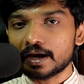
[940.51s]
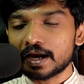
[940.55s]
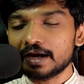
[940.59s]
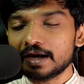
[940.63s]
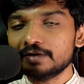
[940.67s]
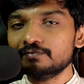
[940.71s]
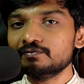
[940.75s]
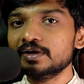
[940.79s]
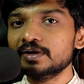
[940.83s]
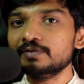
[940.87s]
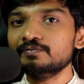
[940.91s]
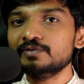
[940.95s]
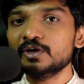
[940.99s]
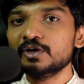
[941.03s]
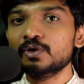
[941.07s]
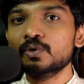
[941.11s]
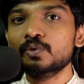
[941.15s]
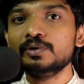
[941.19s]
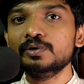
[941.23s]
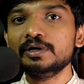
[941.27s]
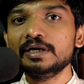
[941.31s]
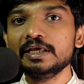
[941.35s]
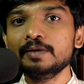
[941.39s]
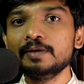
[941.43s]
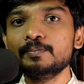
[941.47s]
and when we
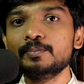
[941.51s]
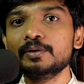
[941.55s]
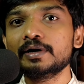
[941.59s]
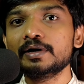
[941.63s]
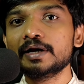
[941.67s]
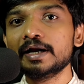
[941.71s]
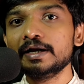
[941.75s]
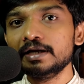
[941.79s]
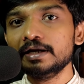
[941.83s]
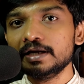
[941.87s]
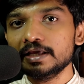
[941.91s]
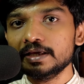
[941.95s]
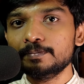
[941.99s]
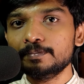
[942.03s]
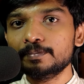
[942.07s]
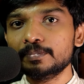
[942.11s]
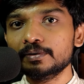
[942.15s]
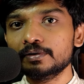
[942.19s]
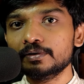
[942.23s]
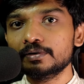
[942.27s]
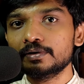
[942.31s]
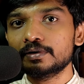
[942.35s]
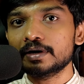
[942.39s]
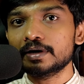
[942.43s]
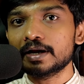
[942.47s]
go deeper and
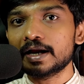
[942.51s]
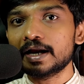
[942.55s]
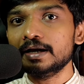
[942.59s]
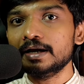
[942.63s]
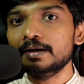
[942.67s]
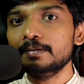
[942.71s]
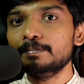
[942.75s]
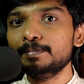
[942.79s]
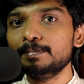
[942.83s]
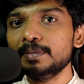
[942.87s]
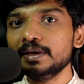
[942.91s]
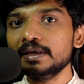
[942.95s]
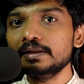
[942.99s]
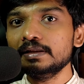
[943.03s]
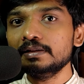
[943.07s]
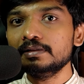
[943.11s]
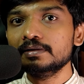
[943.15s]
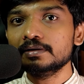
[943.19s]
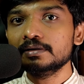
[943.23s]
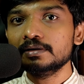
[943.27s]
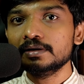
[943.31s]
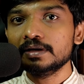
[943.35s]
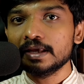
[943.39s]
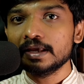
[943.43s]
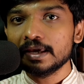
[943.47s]
deeper and peel
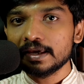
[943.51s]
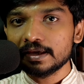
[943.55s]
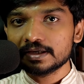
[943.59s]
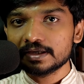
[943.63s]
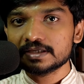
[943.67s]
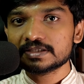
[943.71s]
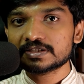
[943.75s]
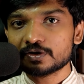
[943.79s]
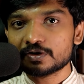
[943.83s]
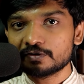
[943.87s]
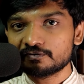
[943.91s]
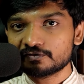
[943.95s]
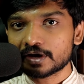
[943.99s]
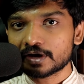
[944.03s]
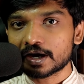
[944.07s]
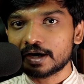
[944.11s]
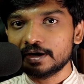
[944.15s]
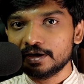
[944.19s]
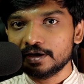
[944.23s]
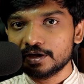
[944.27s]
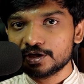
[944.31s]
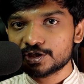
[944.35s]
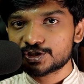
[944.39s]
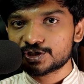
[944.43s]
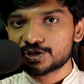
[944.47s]
the layers of
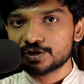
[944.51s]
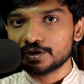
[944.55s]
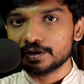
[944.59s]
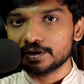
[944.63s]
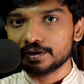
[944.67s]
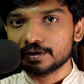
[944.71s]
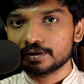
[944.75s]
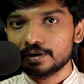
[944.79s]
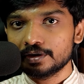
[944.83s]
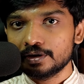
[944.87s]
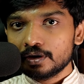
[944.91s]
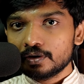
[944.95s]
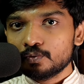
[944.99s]
conditioning,